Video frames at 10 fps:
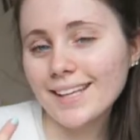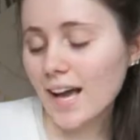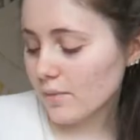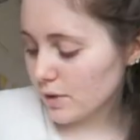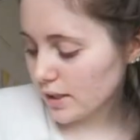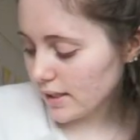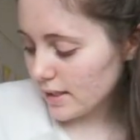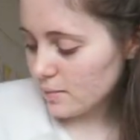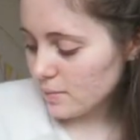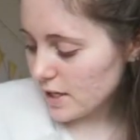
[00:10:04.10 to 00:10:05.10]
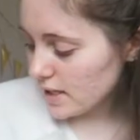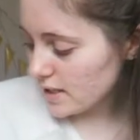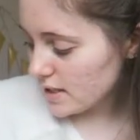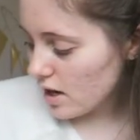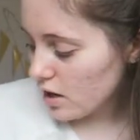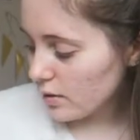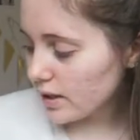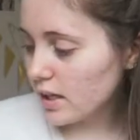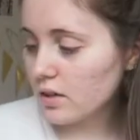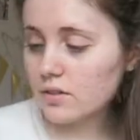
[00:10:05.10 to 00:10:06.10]
yeah, I'm not going to keep this. Oh,
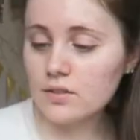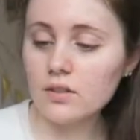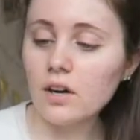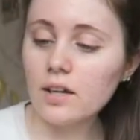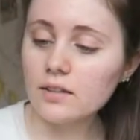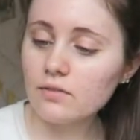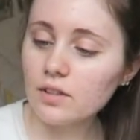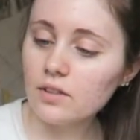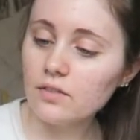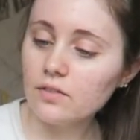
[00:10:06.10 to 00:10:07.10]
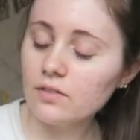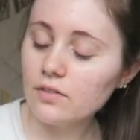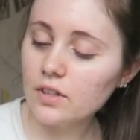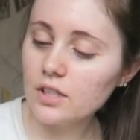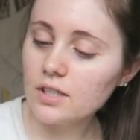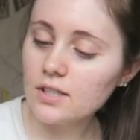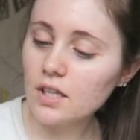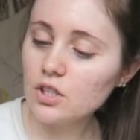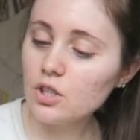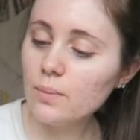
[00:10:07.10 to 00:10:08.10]
and then I also got rid of this
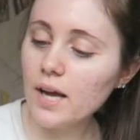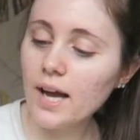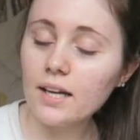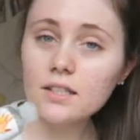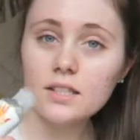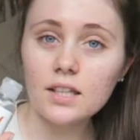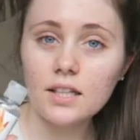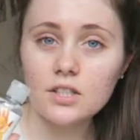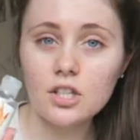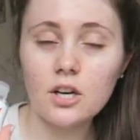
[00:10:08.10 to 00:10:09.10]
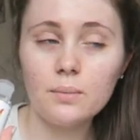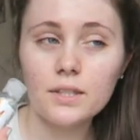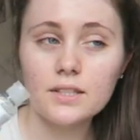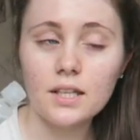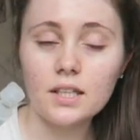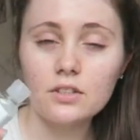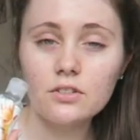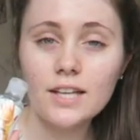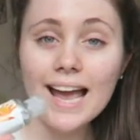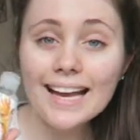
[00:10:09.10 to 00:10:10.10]
Satsuma hand cleanse gel because I
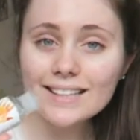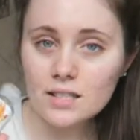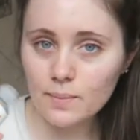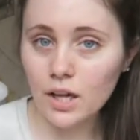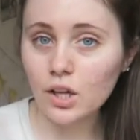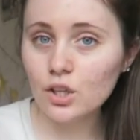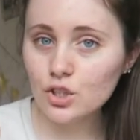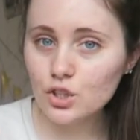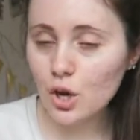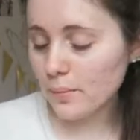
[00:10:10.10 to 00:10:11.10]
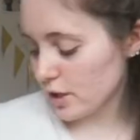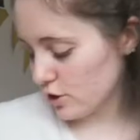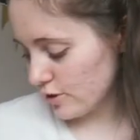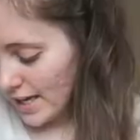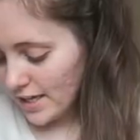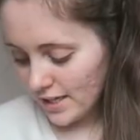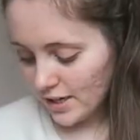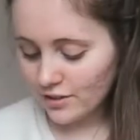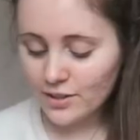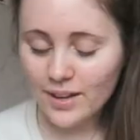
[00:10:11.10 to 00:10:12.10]
literally hate the smell so much.
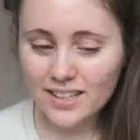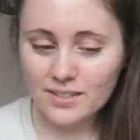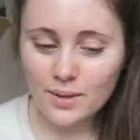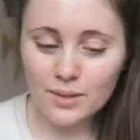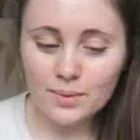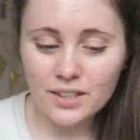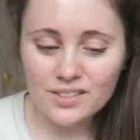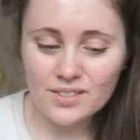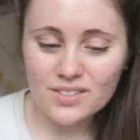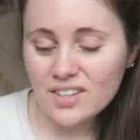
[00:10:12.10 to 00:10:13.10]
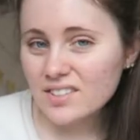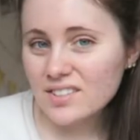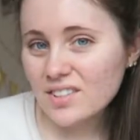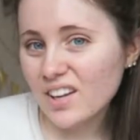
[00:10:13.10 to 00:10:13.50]
Also, I hate the smell, but it also sucks, so